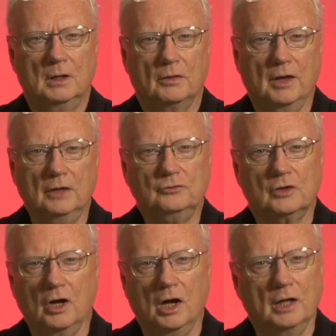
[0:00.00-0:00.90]
Thus,
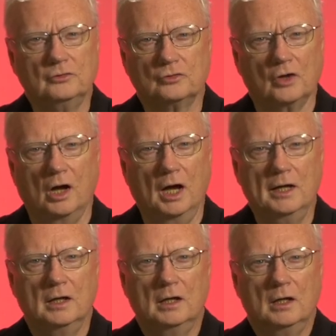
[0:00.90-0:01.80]
God
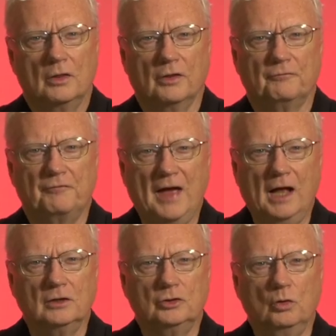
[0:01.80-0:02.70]
saw the
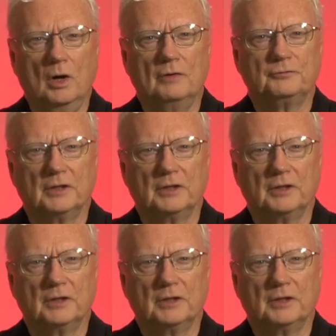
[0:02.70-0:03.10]
value of